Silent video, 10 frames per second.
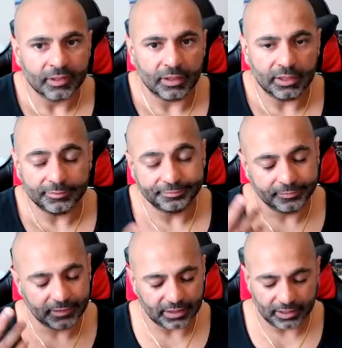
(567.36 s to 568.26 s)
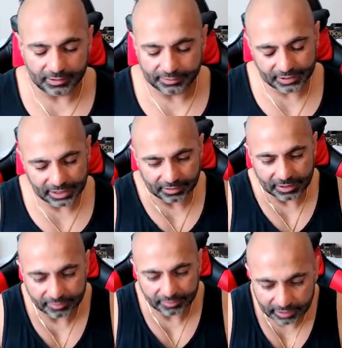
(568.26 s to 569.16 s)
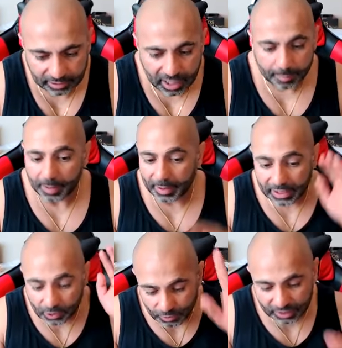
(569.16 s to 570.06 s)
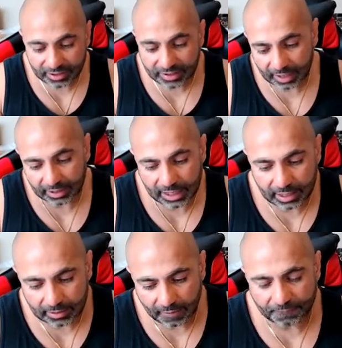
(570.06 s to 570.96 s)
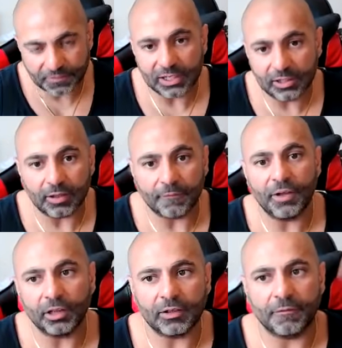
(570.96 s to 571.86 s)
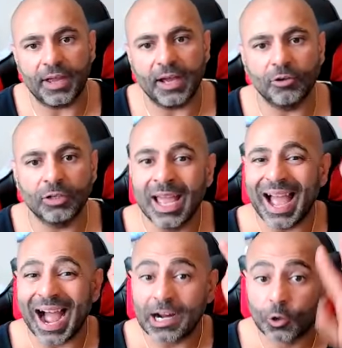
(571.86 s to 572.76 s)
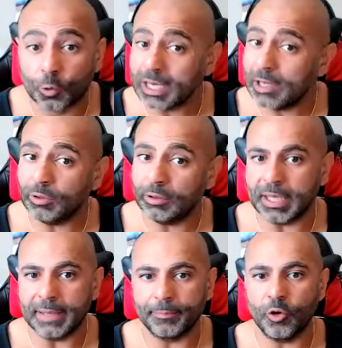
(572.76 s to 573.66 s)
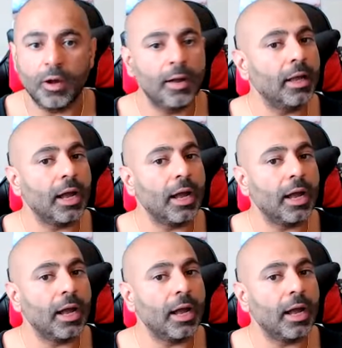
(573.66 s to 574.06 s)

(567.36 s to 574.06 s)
right? So, you know, just one of the, but, but use this technique, the feel, the felt, the found, agree with people.